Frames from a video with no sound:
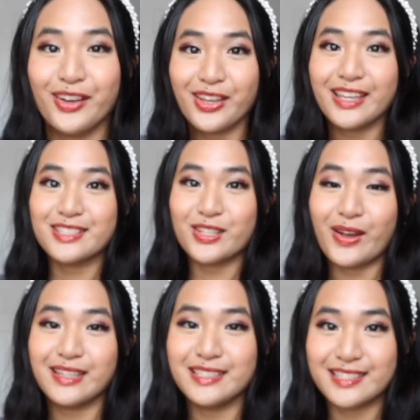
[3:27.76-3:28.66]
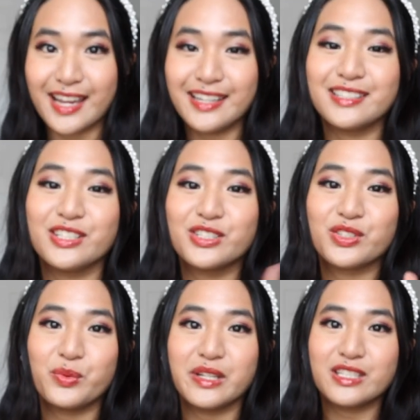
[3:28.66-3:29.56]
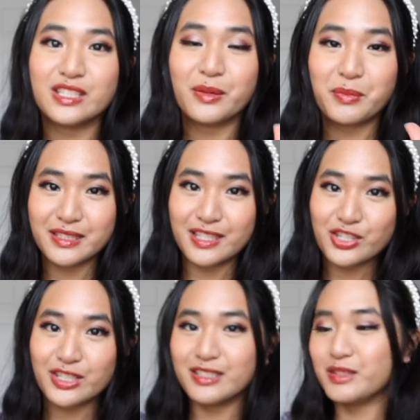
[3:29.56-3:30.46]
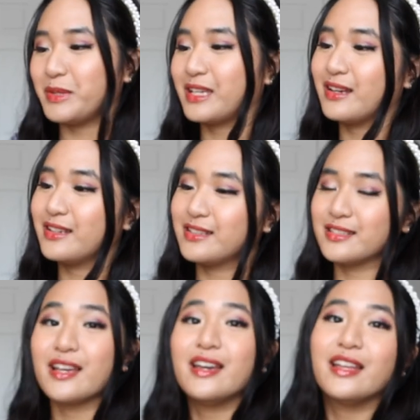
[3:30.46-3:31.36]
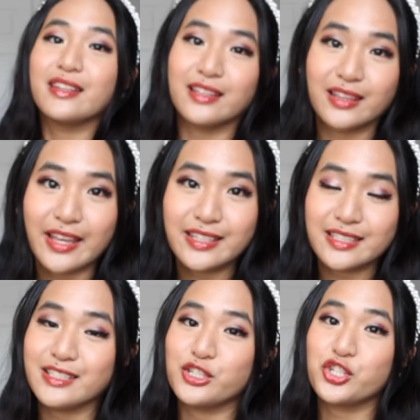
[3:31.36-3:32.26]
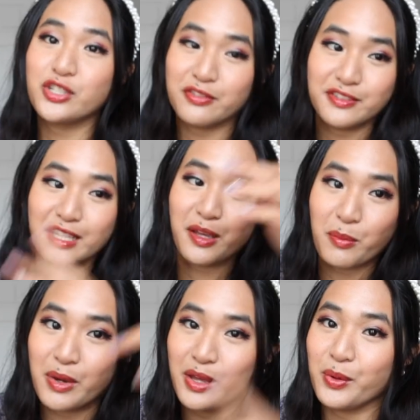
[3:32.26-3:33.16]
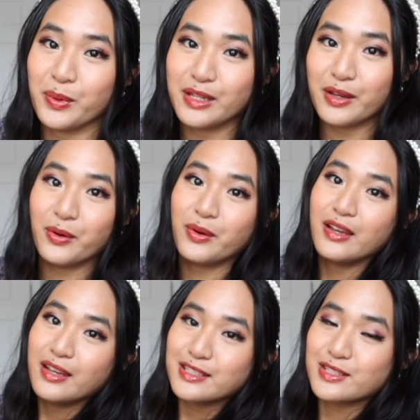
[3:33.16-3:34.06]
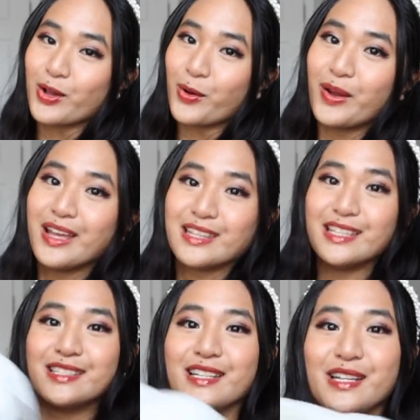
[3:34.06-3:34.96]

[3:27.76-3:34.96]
Okay, so I decided to switch positions because the light is shifting by the window. So this